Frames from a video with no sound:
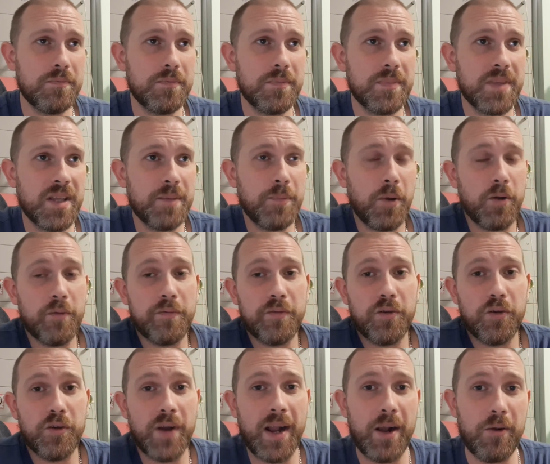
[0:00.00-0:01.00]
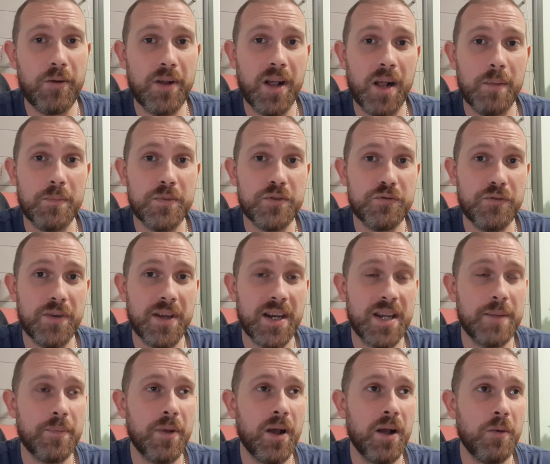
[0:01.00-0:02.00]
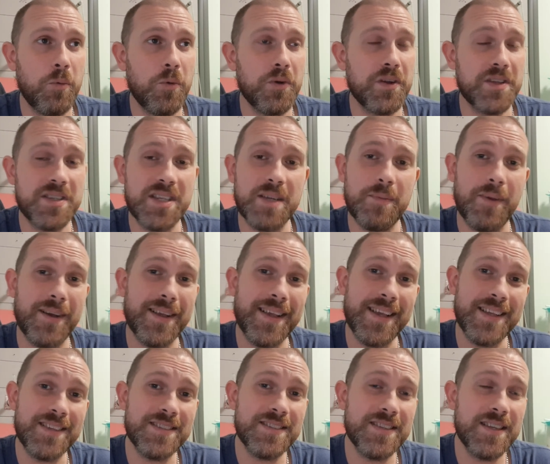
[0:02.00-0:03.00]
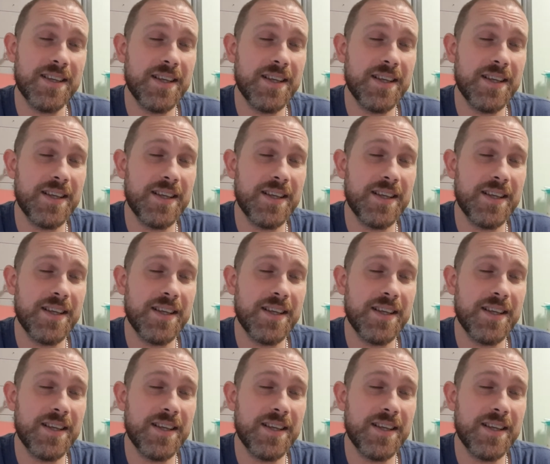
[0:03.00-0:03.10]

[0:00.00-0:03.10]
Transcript: They're both good outcomes really, but I want to see my kids.